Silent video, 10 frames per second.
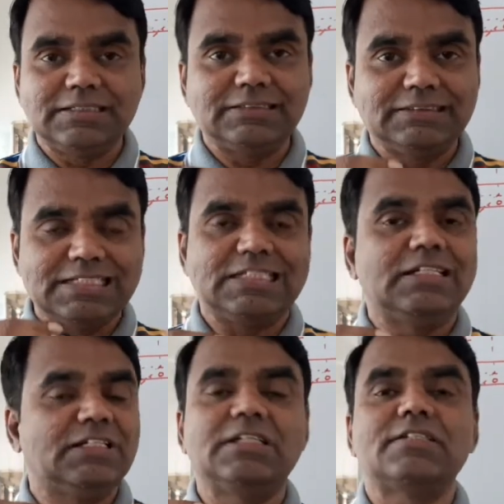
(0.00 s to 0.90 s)
the
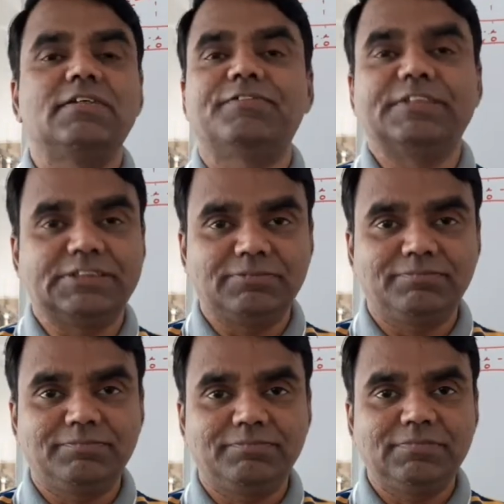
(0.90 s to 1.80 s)
cylindrical surface
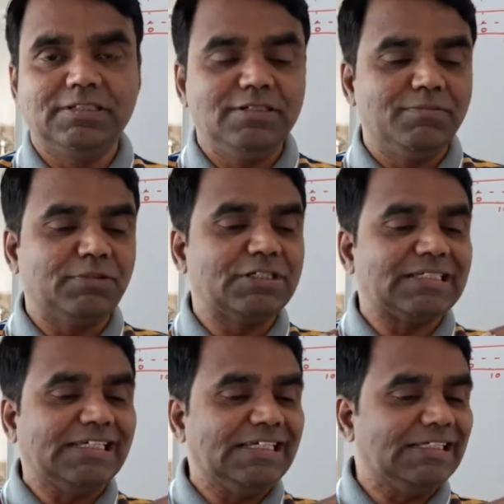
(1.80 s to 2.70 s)

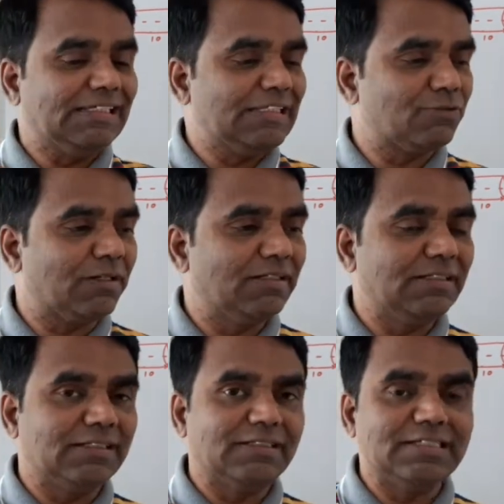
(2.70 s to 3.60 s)
because E is
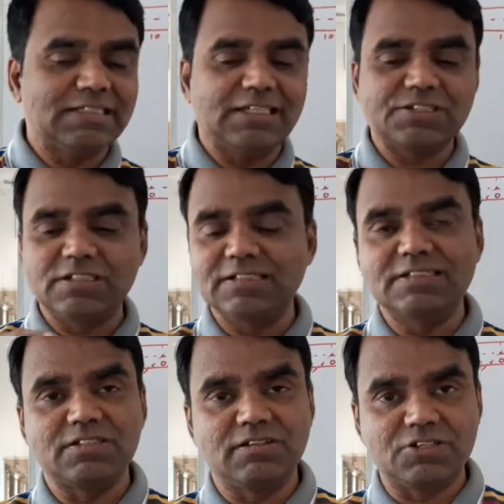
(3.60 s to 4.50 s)
only in this direction and
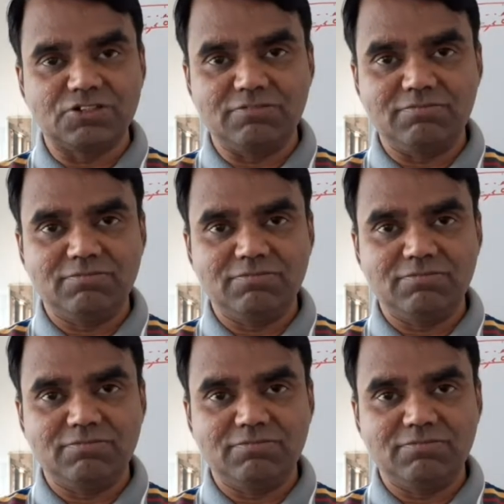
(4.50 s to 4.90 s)
this direction.